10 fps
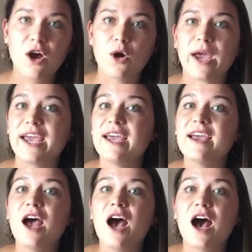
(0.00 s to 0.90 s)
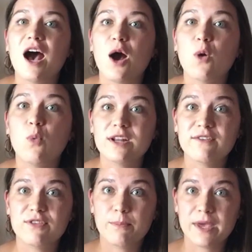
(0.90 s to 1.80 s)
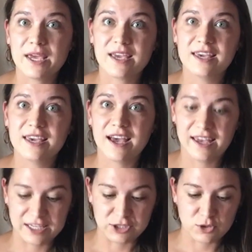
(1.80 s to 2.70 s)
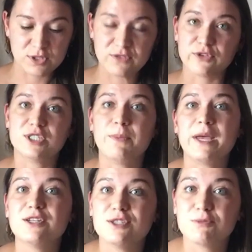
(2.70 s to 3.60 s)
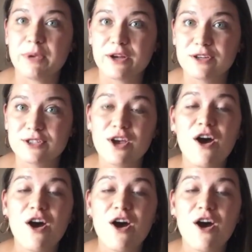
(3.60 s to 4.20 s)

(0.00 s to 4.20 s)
Okay, one of the big issues for Spanish speakers